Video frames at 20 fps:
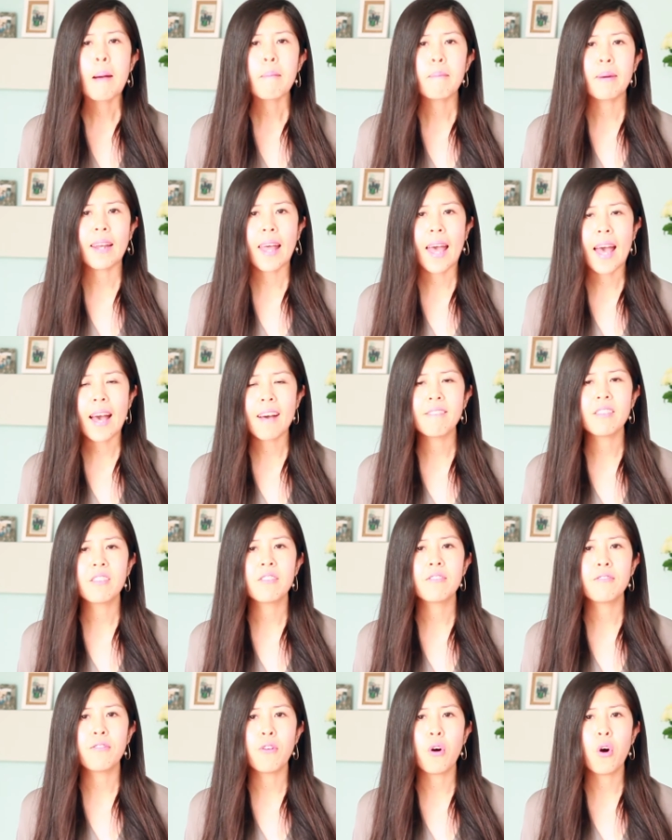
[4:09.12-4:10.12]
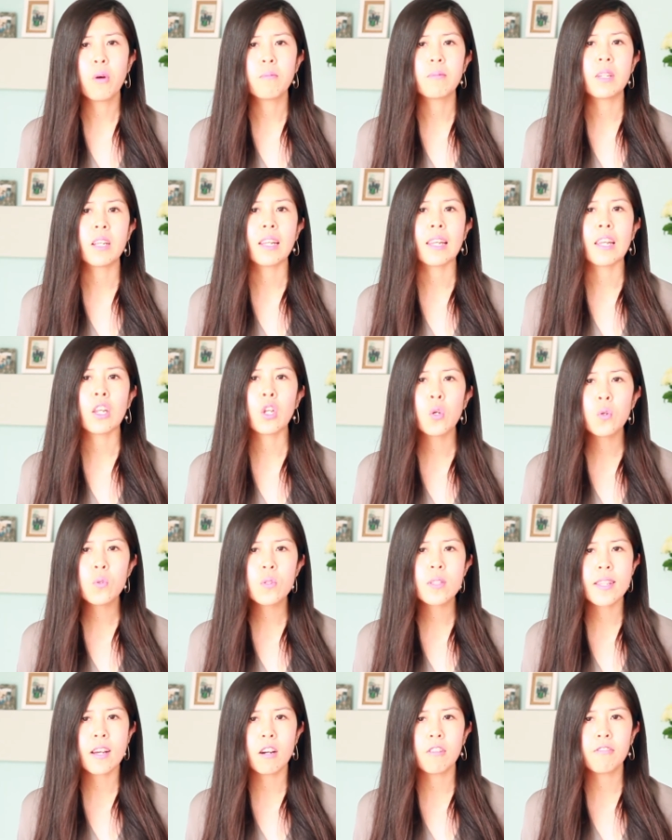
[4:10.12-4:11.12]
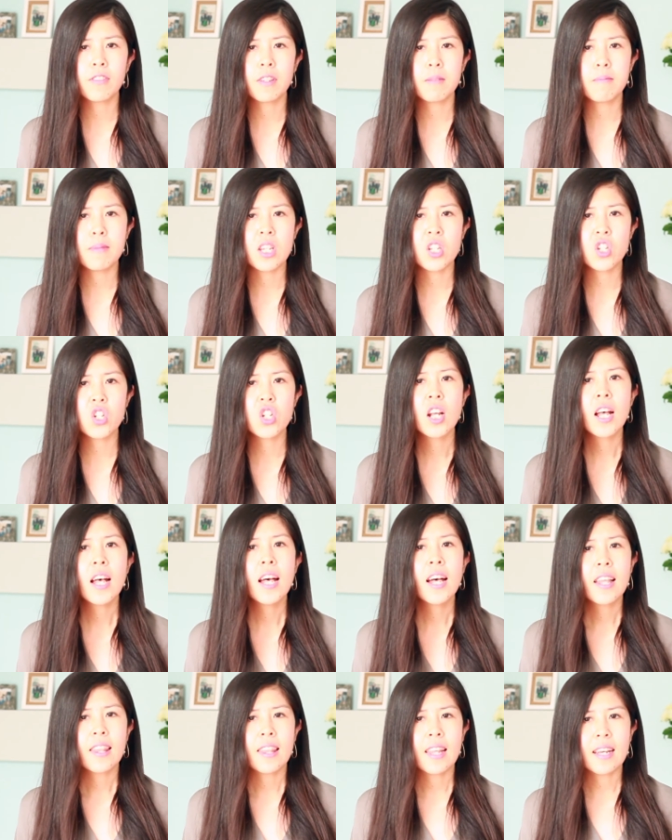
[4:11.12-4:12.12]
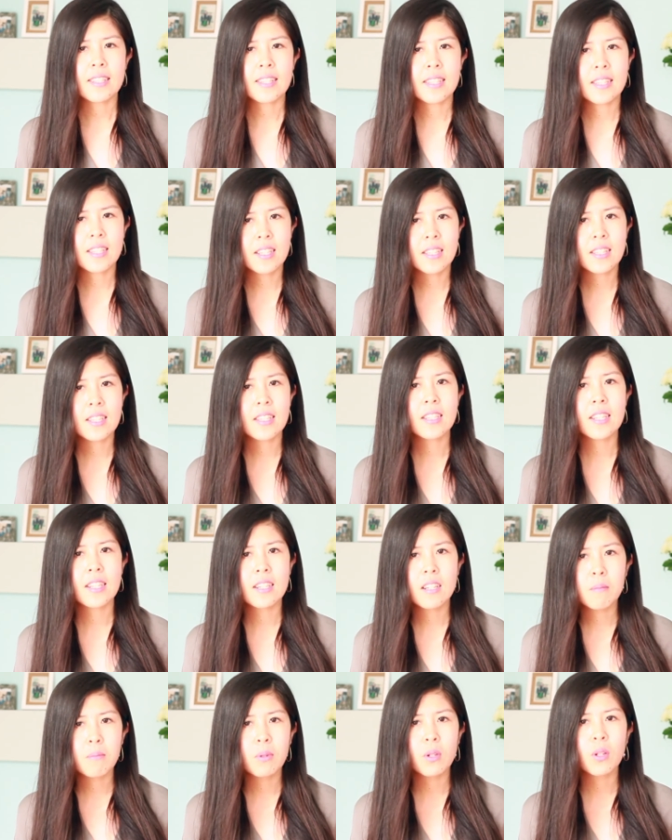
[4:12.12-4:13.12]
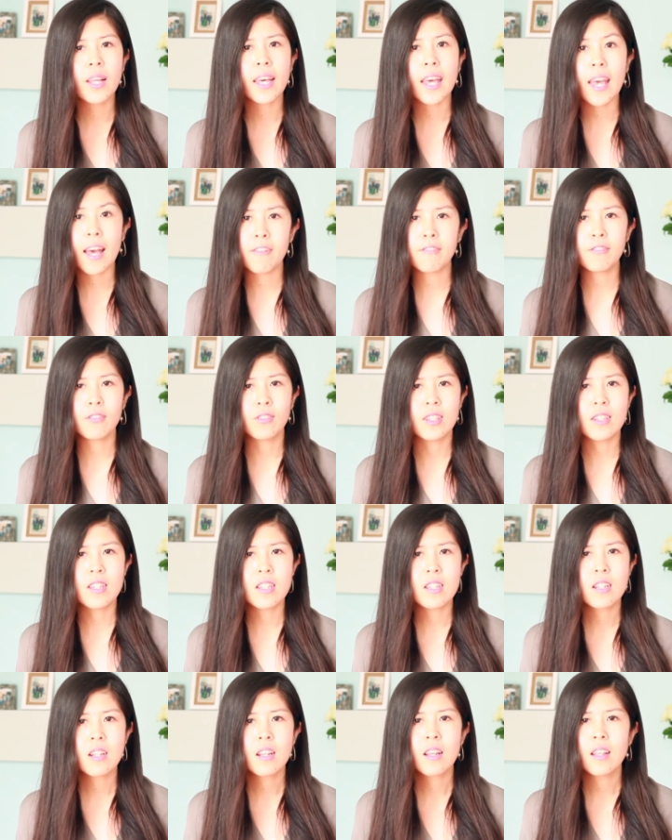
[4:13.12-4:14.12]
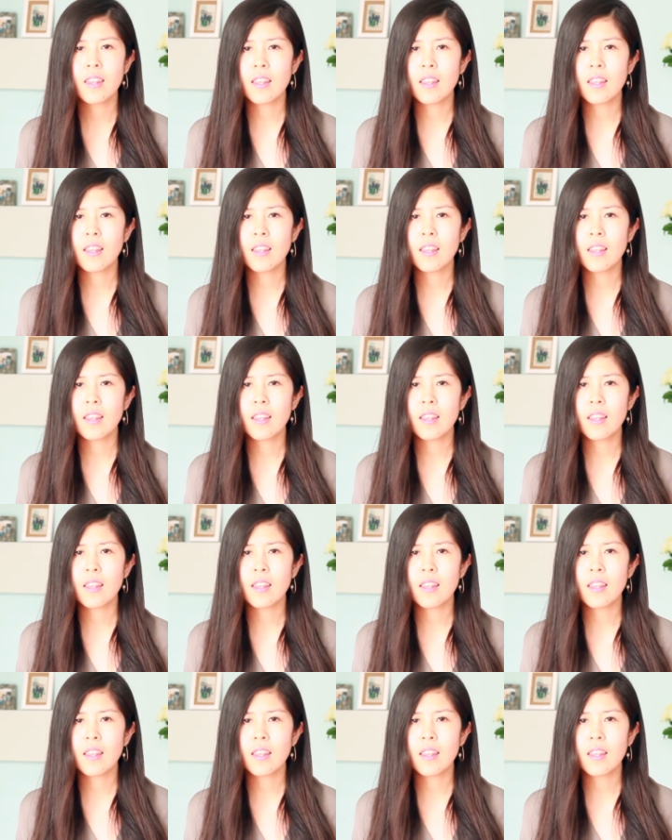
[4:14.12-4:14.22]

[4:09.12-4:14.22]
but haven't formed a new self-image that's sustainably affluent.